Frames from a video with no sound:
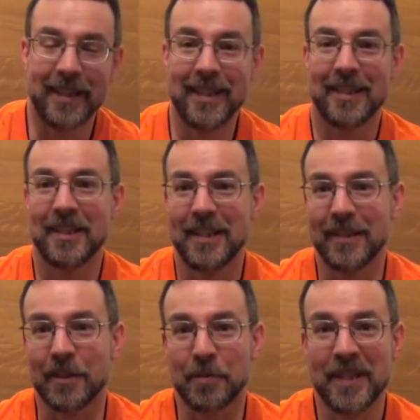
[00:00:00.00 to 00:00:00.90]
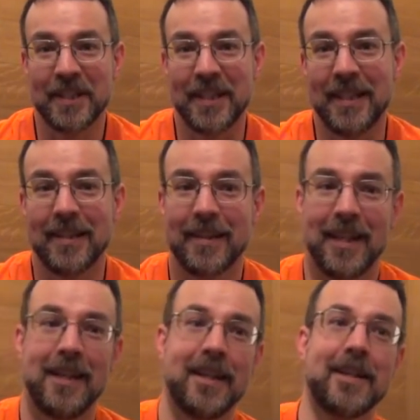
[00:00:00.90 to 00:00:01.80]
1820
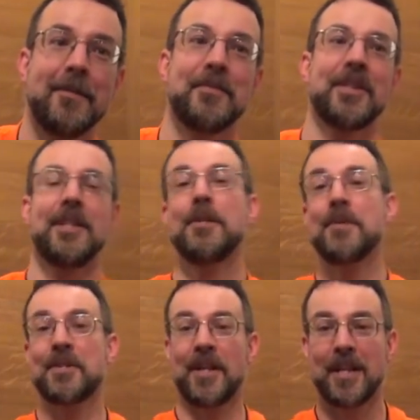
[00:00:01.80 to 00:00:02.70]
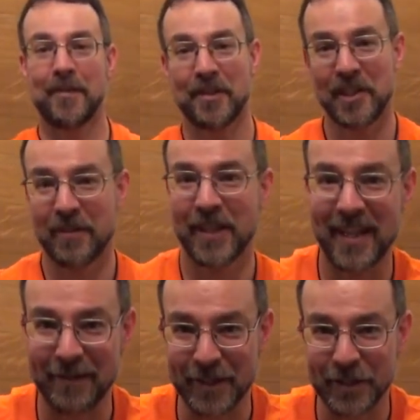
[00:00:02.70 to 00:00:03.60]
there comes a new design of artillery
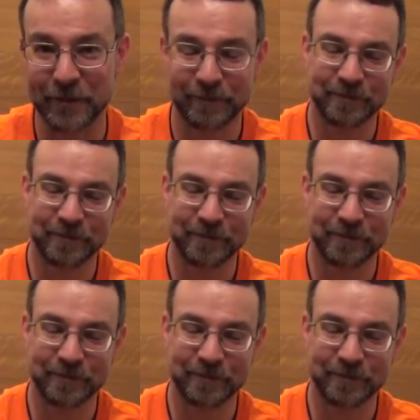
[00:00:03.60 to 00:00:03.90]
carriage